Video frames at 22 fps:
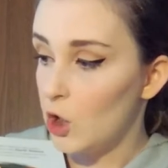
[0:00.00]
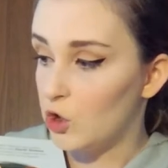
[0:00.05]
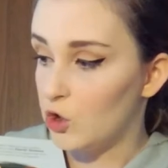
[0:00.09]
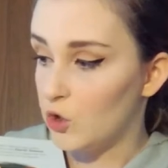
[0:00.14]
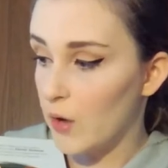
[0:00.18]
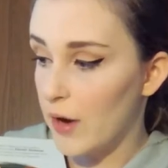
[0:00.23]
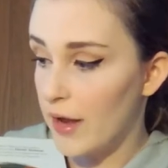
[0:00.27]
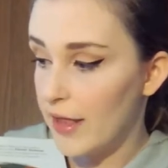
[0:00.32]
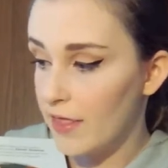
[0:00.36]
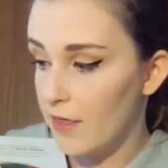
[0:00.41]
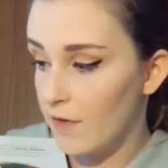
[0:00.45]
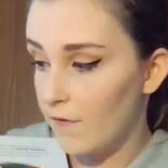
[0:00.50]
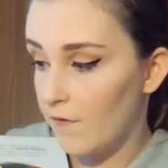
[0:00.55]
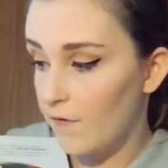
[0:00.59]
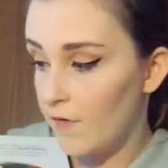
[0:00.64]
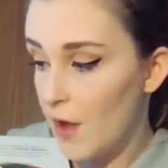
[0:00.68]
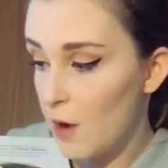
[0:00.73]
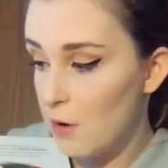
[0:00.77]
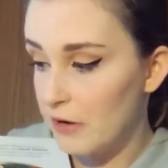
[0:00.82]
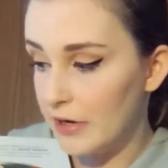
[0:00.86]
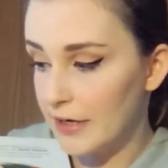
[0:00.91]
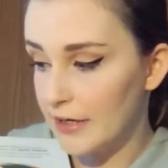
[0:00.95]
During the
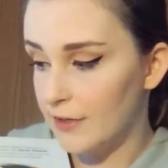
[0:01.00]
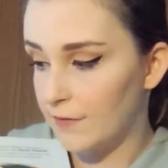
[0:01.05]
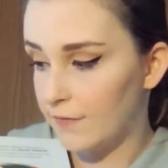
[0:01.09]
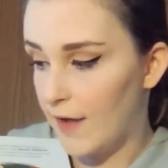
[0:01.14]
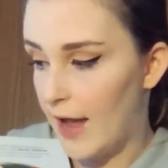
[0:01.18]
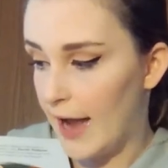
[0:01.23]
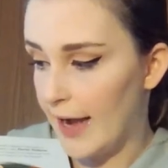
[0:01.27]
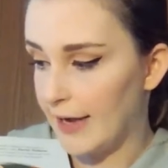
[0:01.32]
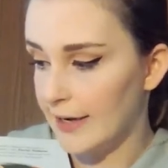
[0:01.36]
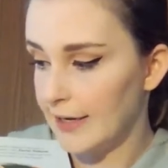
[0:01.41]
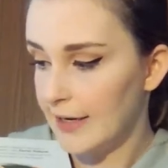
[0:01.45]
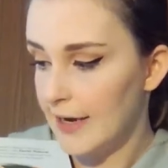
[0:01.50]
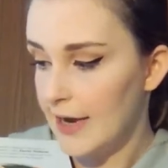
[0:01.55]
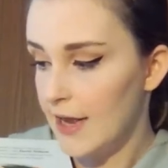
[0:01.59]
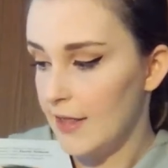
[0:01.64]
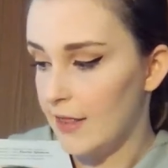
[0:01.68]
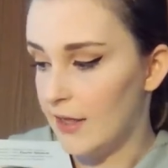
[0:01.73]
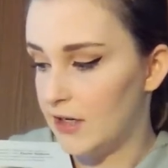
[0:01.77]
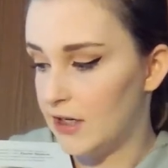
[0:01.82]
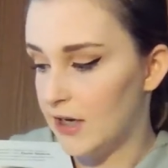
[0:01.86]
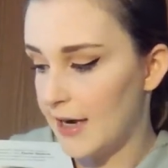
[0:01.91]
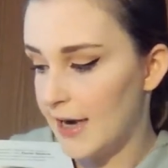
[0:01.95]
furious fight,
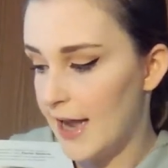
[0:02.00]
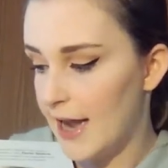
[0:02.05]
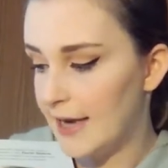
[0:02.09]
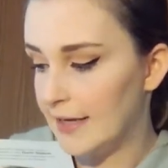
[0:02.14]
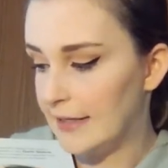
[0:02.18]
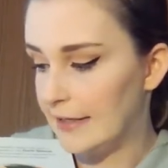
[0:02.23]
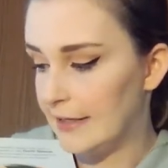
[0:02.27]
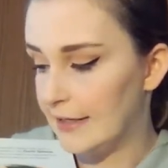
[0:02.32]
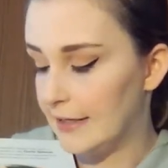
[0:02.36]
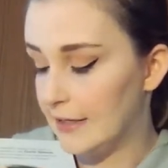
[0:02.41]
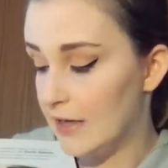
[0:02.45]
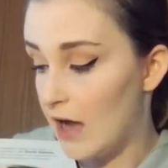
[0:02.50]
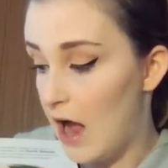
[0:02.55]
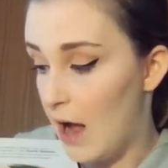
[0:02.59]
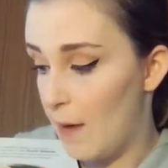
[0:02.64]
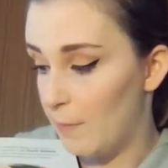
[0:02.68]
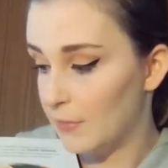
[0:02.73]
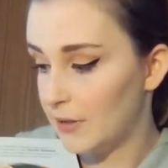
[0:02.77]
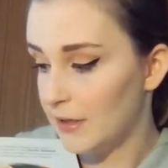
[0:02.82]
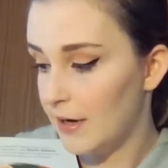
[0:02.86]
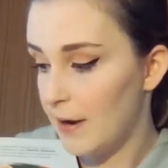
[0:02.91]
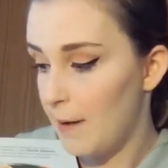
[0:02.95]
the Jedi is
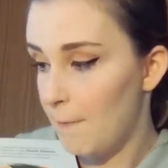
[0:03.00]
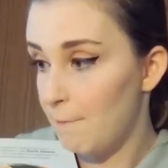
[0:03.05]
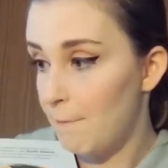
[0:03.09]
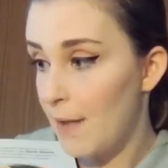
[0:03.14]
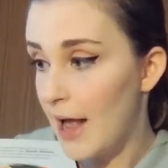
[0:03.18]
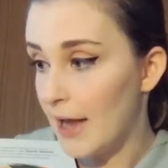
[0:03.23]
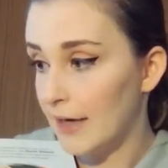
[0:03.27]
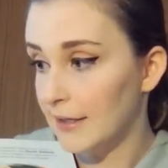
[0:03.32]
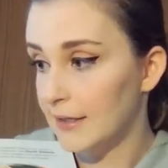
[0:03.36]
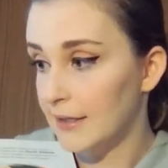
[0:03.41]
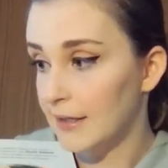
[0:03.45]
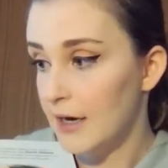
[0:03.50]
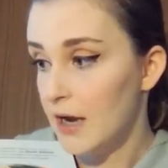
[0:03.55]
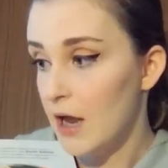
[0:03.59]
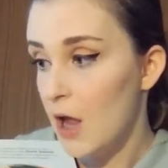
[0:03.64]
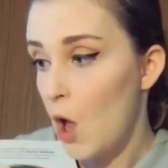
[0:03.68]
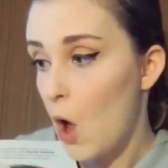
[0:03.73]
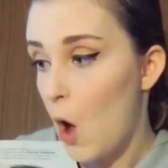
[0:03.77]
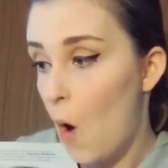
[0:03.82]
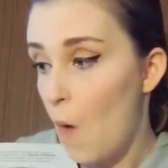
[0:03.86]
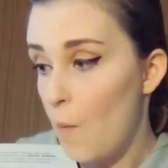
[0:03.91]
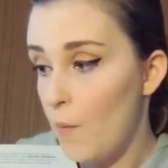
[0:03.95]
disarmed, but
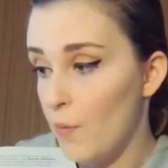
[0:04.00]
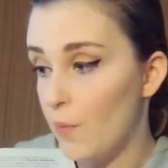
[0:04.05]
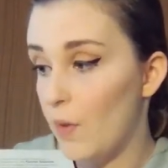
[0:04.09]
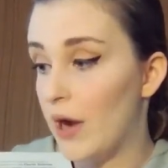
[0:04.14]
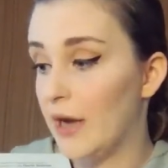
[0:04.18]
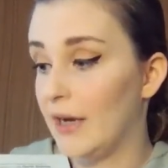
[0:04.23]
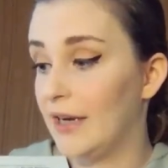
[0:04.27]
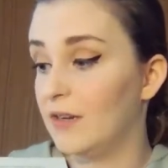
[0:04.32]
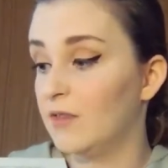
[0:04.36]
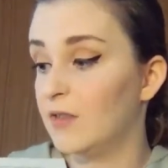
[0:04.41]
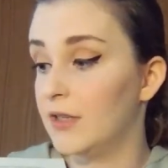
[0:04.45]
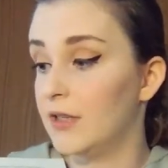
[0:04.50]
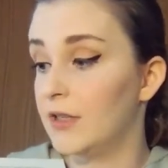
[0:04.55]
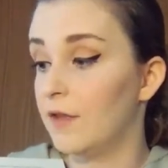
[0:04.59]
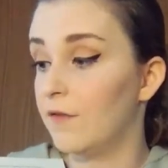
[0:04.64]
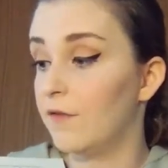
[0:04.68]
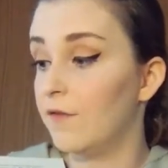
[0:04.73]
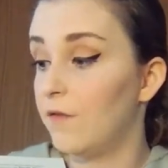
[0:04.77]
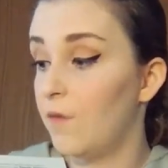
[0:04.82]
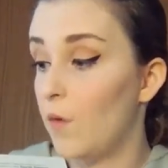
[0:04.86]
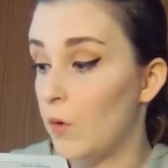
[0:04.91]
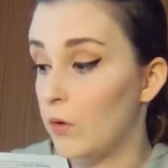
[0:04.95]
Obi-Wan uses
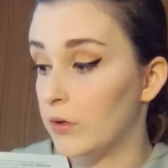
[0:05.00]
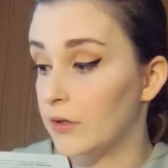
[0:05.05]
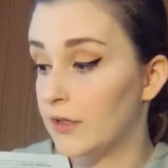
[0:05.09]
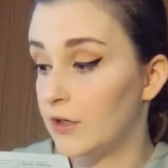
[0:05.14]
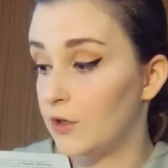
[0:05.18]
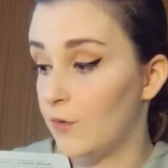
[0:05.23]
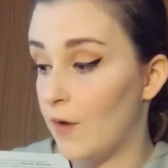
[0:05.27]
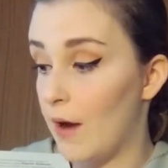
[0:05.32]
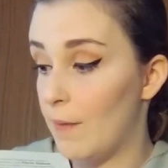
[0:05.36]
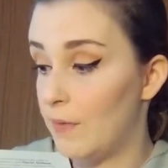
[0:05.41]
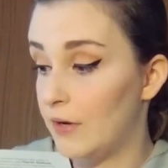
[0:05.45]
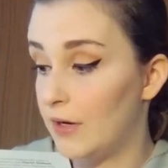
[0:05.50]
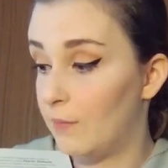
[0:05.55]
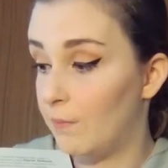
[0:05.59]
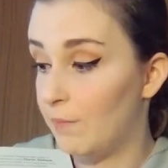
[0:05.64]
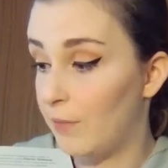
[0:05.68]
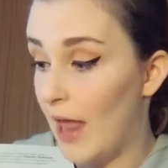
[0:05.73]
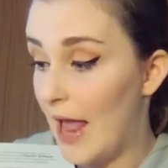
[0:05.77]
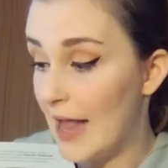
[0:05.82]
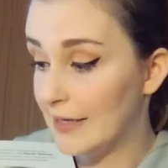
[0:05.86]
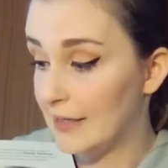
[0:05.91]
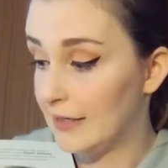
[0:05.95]
the Force to grab a
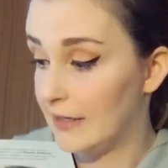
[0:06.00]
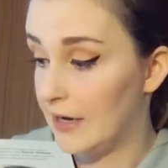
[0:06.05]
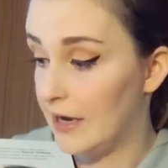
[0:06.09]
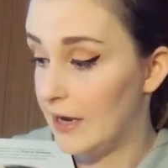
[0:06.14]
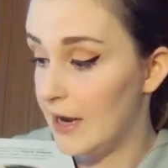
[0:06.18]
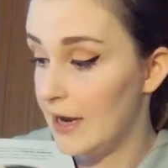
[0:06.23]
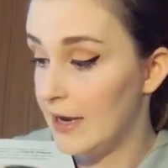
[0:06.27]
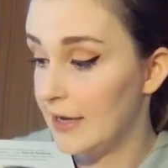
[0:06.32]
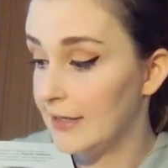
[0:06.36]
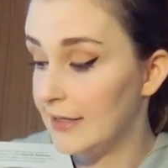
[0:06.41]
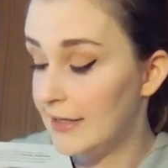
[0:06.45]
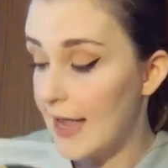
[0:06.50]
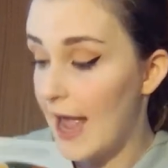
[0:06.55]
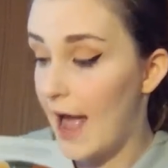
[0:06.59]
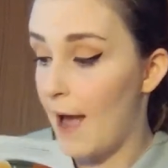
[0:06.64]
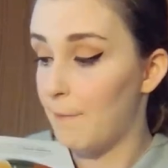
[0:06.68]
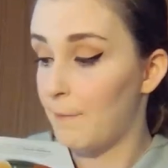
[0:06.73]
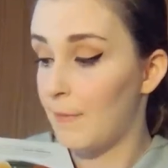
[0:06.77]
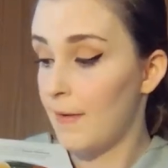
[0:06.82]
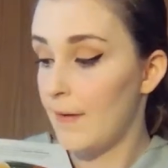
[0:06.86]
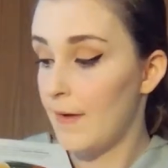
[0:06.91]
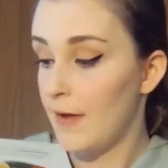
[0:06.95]
blaster.
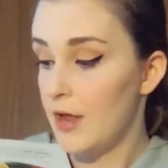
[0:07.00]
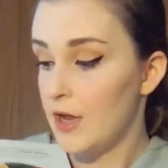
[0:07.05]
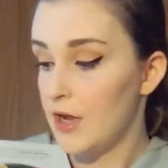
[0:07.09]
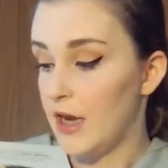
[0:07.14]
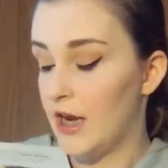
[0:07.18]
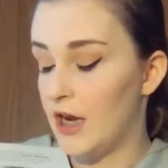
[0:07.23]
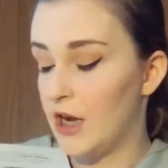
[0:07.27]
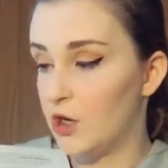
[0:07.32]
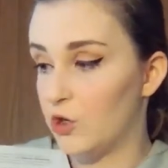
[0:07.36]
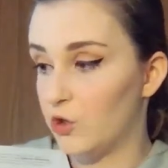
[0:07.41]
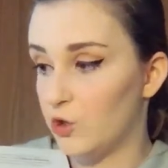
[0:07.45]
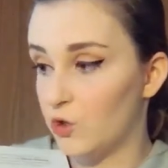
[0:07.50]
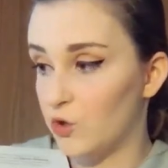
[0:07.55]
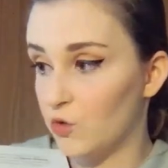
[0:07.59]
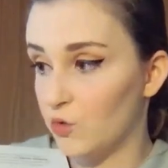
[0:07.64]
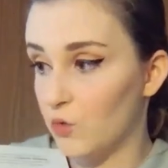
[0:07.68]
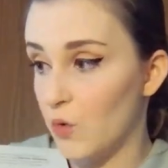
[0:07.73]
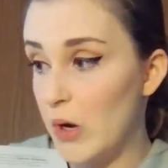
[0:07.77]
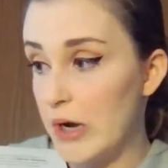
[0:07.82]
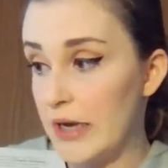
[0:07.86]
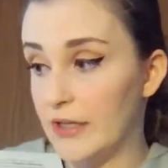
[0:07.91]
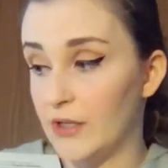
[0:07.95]
Zap! He
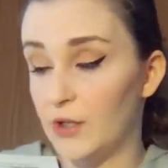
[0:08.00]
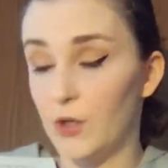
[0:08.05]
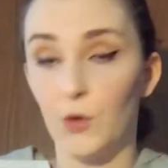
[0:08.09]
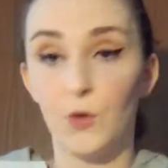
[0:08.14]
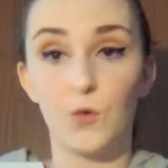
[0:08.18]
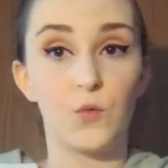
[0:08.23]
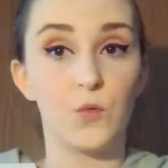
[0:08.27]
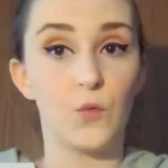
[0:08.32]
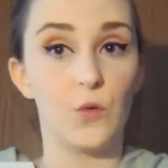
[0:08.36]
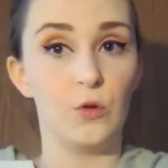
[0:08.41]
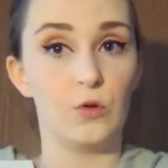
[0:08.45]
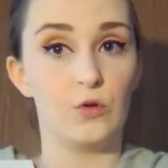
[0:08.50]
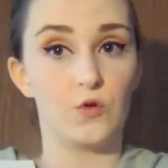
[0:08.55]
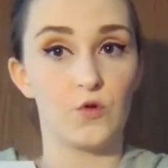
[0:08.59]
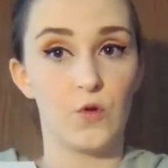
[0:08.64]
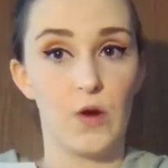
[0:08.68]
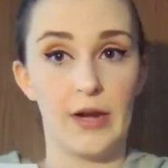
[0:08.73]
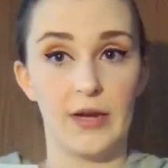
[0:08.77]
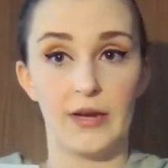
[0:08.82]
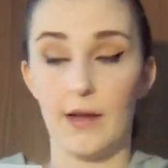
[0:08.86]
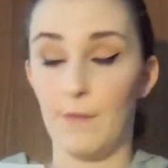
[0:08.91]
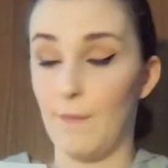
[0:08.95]
destroys the cruel
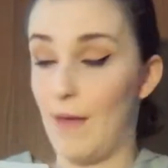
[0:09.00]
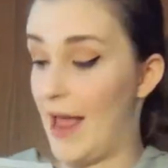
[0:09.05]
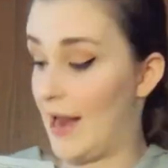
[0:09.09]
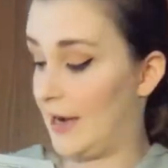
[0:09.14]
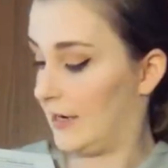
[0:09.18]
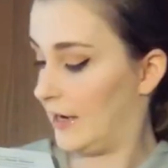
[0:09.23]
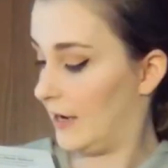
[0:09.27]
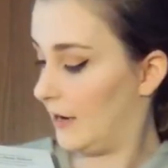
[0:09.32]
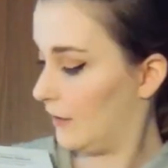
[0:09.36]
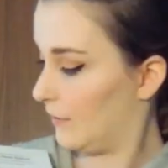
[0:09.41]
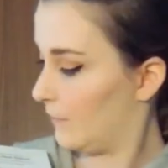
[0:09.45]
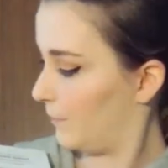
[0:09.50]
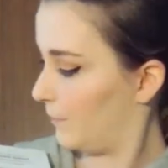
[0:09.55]
droid commander.